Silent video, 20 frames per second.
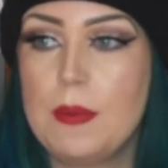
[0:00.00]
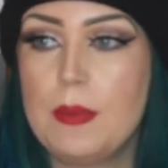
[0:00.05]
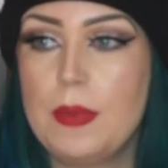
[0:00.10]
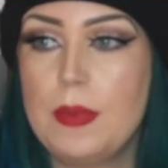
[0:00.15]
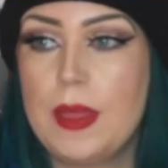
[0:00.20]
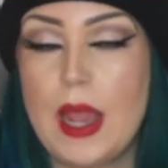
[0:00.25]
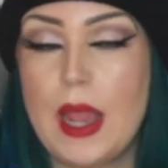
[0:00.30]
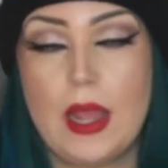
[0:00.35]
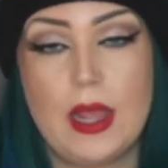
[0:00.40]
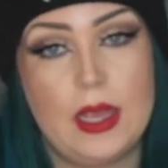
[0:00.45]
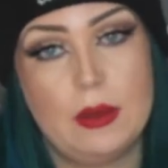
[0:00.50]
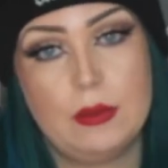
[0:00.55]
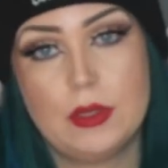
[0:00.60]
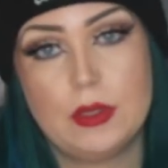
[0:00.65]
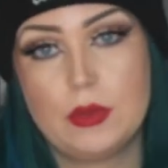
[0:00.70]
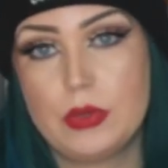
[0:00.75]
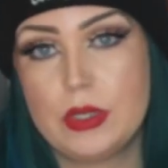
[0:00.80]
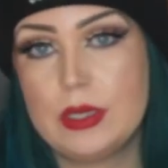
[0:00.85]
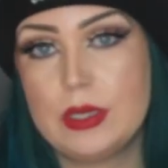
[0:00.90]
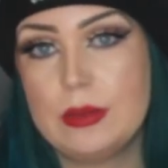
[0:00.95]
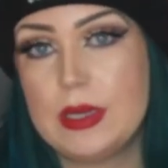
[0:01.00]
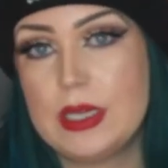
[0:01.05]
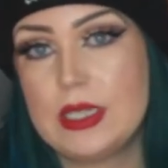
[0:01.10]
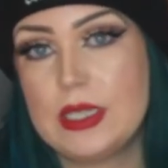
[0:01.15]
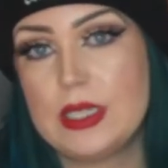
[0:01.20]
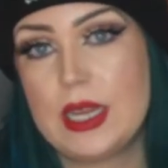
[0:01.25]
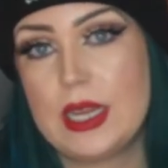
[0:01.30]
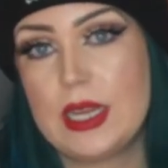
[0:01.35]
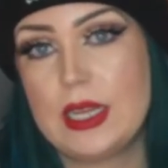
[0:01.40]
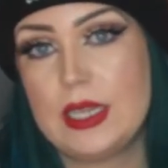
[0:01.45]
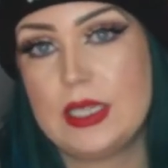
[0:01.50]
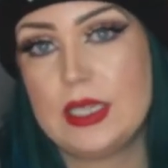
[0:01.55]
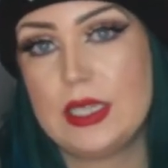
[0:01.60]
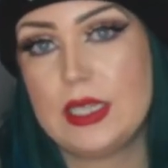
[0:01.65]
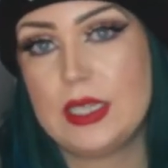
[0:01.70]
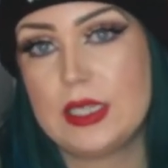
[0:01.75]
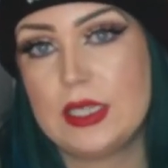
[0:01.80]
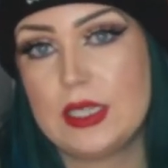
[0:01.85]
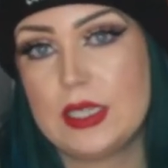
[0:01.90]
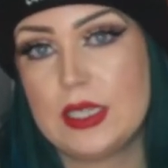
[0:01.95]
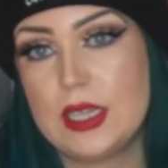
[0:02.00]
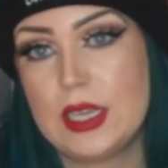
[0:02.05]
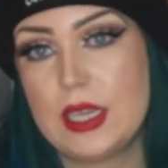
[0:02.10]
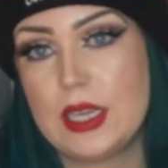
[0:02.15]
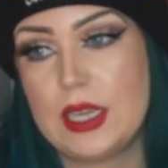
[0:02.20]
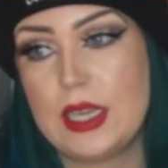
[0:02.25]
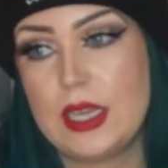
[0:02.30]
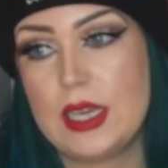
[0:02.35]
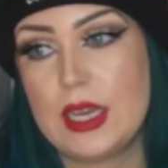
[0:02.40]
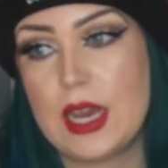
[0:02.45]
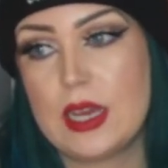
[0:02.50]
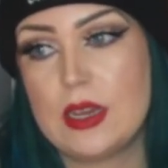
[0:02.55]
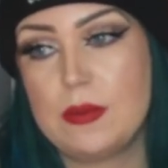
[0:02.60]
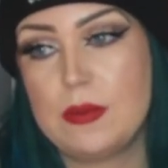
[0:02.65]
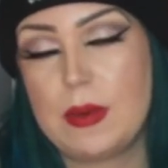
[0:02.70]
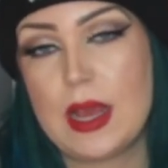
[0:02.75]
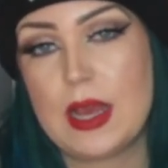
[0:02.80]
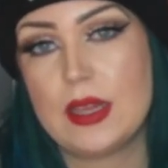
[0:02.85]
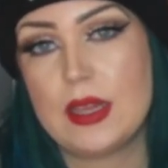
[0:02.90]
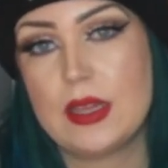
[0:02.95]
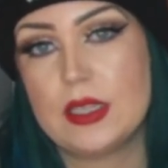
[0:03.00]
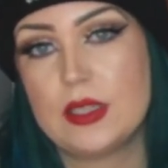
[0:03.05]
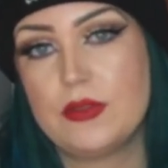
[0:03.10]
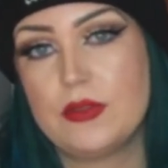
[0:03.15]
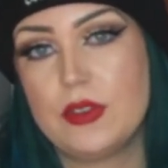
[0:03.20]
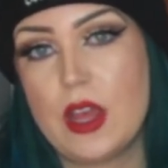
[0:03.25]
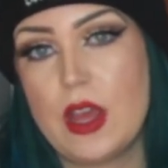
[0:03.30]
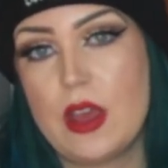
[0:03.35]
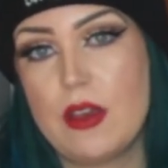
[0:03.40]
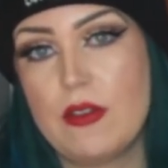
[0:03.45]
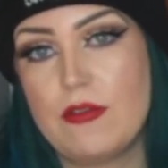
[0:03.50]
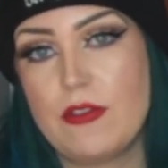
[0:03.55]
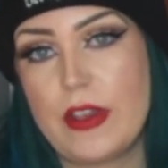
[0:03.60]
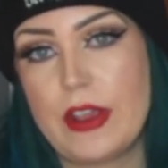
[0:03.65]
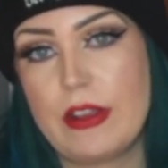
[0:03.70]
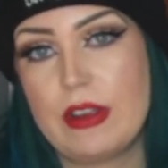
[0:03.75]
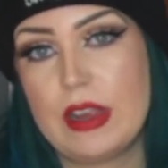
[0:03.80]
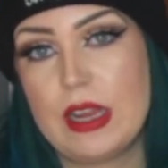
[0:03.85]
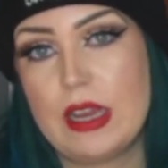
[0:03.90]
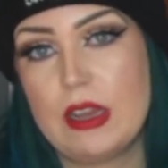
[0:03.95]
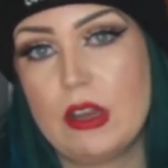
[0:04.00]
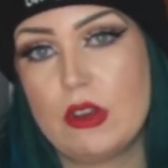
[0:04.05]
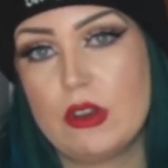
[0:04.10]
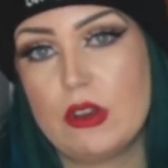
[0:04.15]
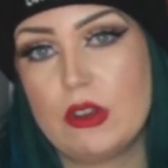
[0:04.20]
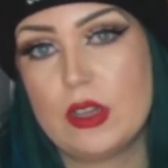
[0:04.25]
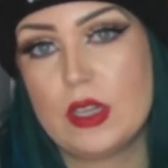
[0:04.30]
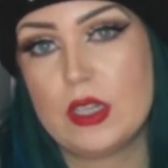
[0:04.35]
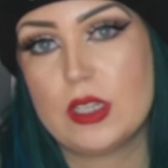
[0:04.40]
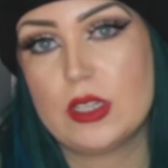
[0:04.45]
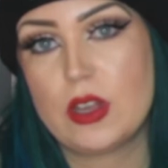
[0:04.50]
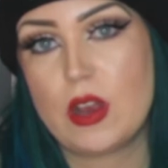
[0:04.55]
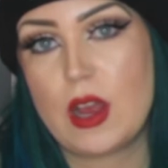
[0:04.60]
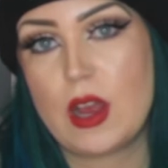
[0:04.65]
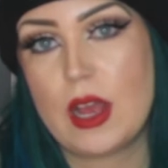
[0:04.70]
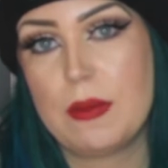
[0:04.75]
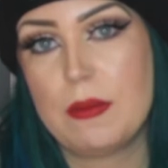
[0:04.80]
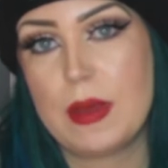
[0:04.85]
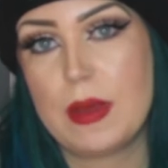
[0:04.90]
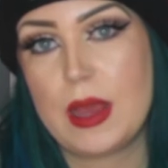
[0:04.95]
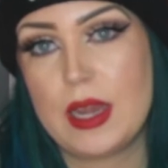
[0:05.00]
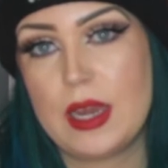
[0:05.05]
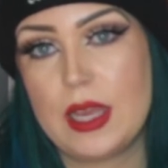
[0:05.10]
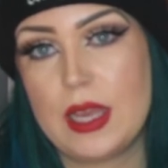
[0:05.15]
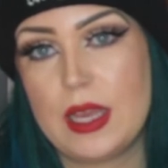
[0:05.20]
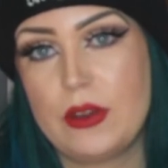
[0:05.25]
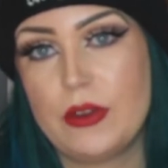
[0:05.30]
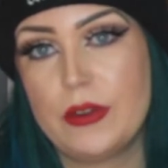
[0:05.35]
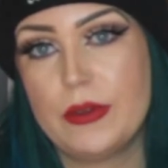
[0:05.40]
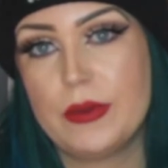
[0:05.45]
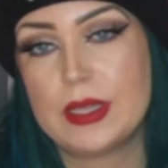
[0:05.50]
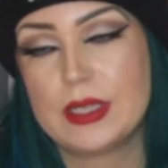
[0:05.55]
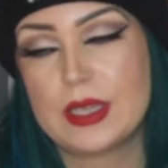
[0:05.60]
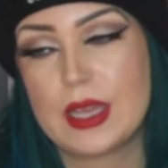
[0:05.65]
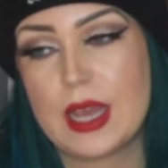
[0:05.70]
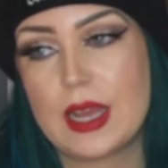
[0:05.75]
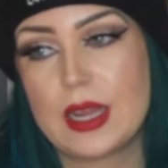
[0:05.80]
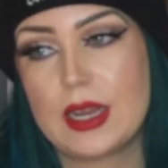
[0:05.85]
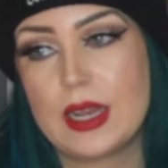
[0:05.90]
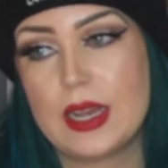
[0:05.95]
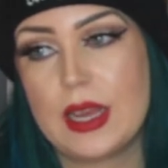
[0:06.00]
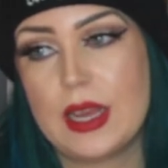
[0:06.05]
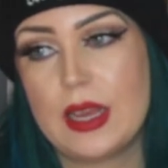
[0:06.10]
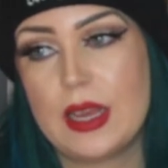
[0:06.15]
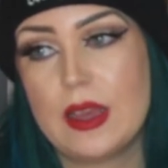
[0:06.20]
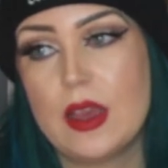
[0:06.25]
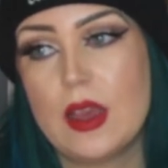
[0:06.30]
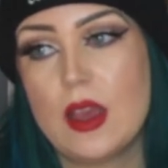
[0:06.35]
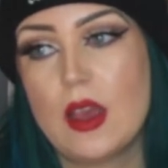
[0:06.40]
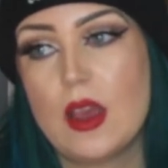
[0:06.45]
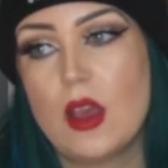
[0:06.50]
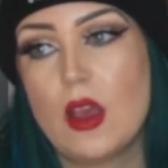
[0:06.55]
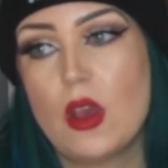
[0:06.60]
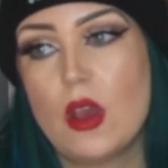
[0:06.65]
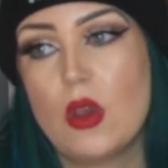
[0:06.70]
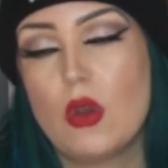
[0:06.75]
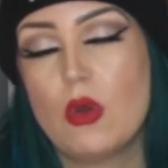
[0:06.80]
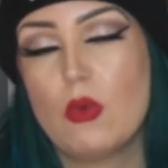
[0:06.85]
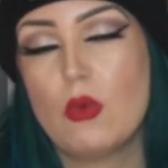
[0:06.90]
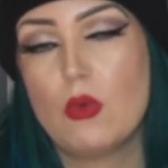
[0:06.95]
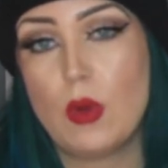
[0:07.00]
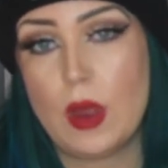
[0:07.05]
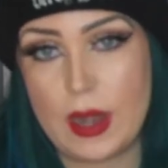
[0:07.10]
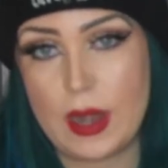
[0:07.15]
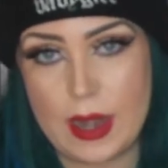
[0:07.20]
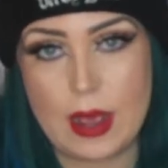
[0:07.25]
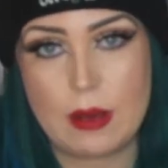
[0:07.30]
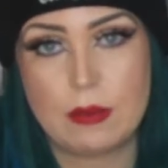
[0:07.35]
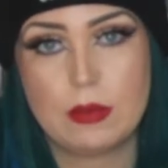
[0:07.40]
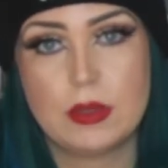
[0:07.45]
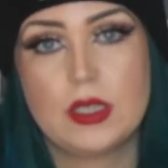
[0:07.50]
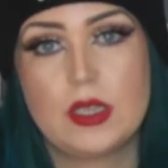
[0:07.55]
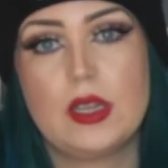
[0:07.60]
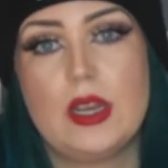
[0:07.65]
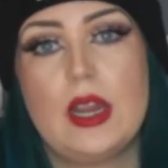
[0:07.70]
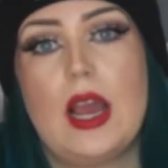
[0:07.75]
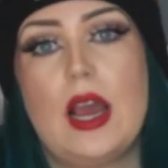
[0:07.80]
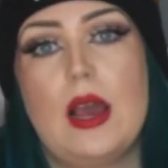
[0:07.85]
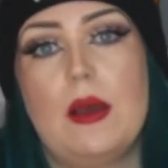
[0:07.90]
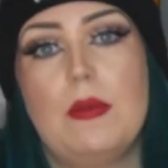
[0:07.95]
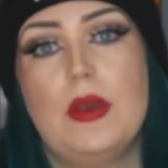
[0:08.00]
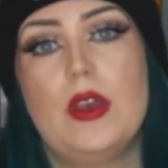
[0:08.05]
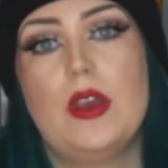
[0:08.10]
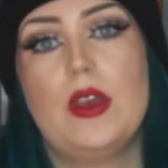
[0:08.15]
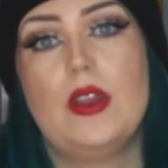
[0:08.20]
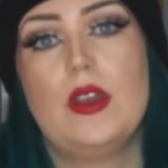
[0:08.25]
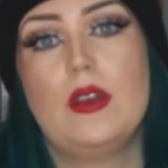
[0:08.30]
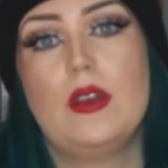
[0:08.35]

That it was premeditated, that he had planned this for a very long time and he knew exactly when that was going to happen